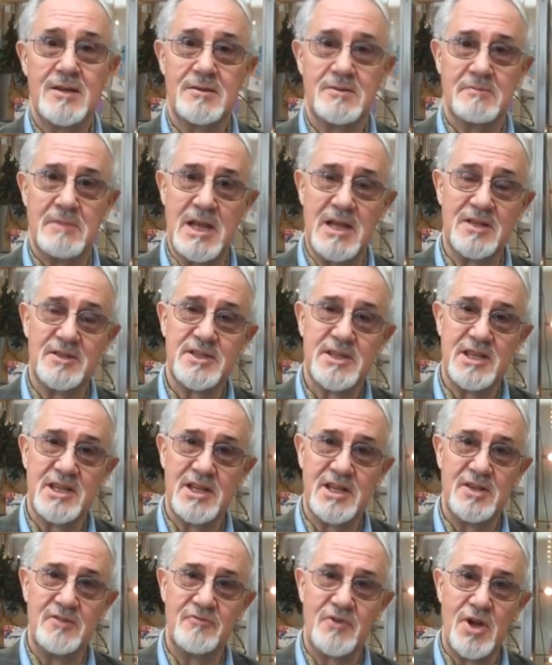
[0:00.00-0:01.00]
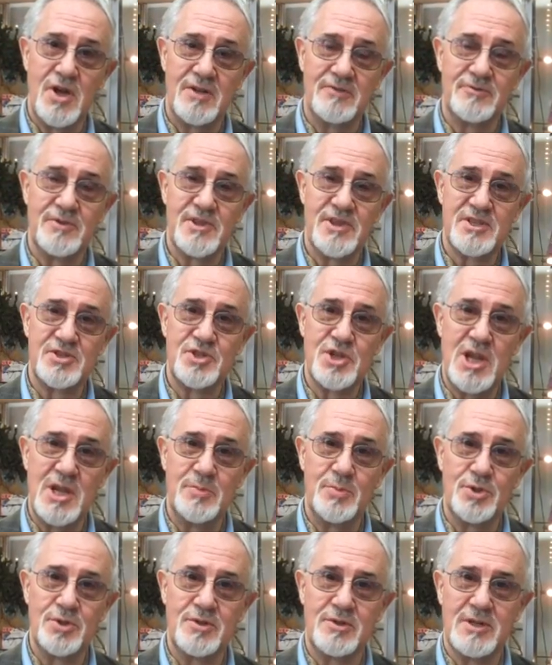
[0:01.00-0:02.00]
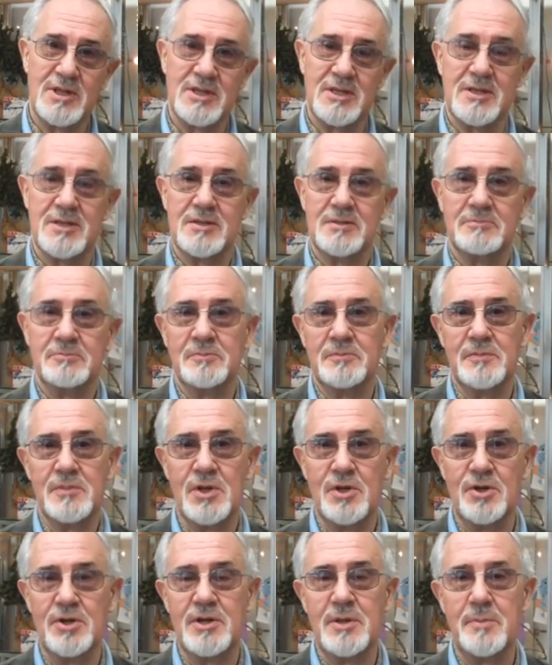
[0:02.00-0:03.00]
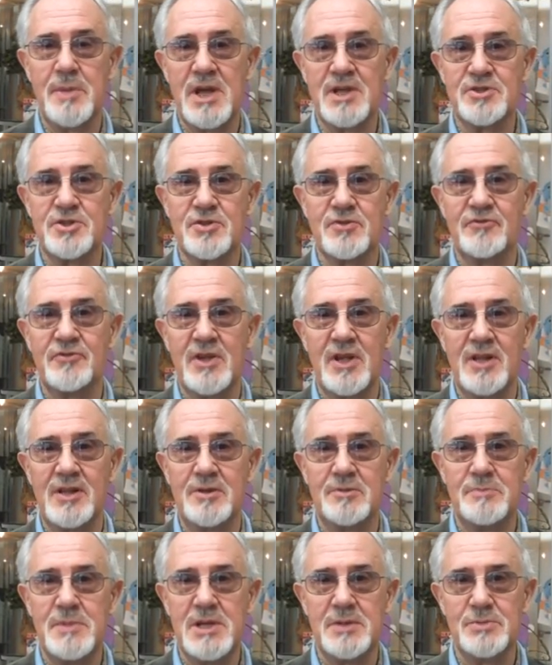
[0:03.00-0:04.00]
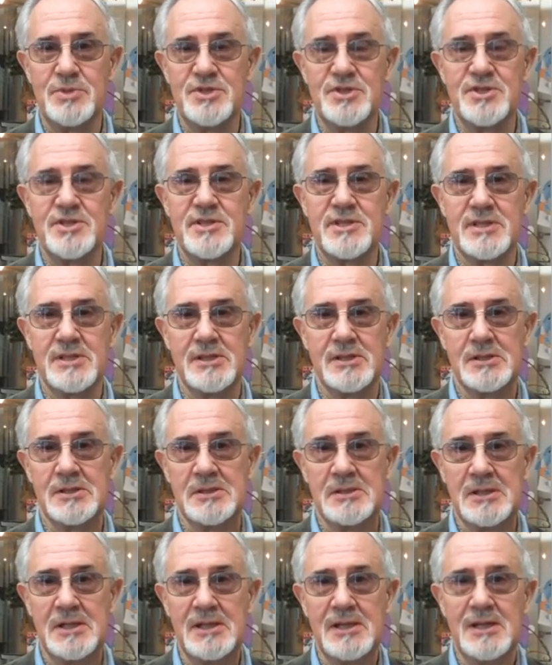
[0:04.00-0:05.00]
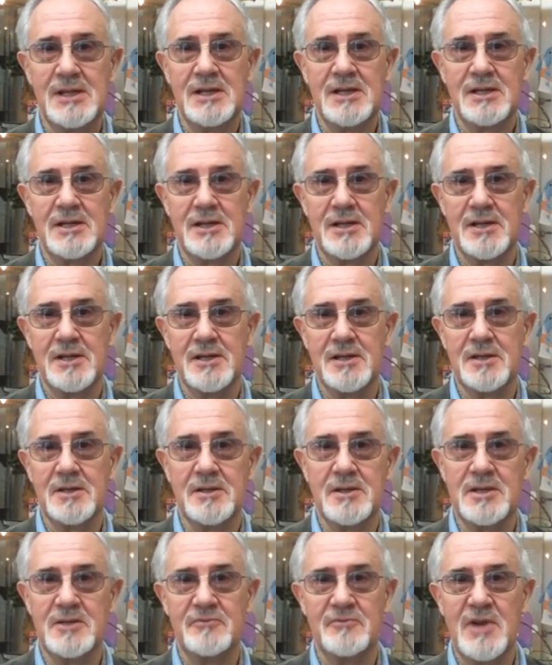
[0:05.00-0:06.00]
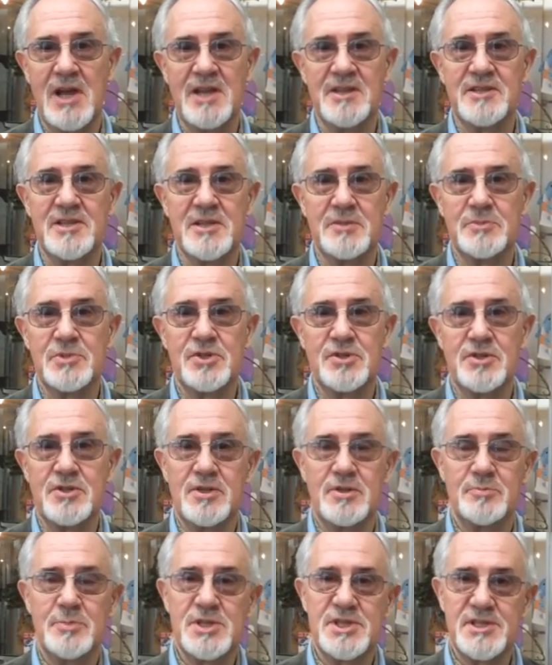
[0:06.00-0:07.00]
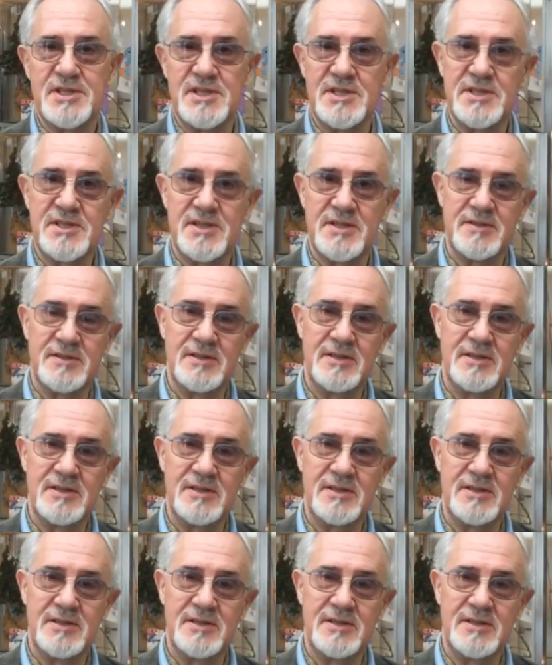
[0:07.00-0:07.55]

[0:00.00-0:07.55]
Well, to get involved with the chamber, learn about your fellow members, invite them to your business,